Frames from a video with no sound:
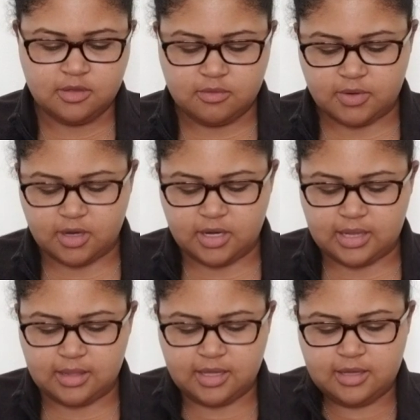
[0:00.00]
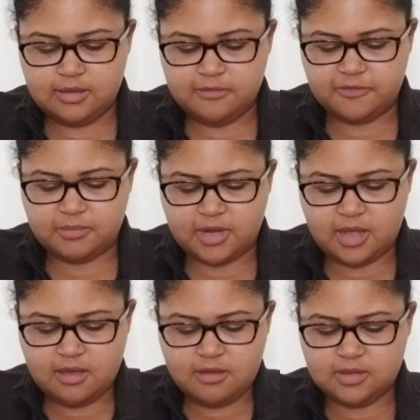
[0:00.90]
regarding love from
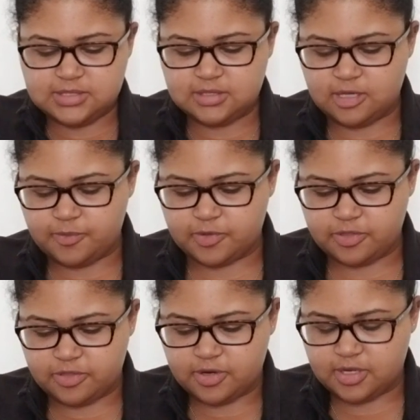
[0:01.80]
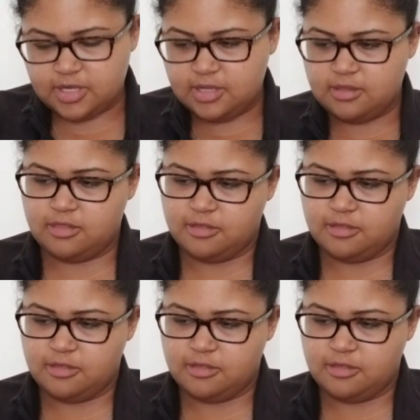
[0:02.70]
now until April 30th.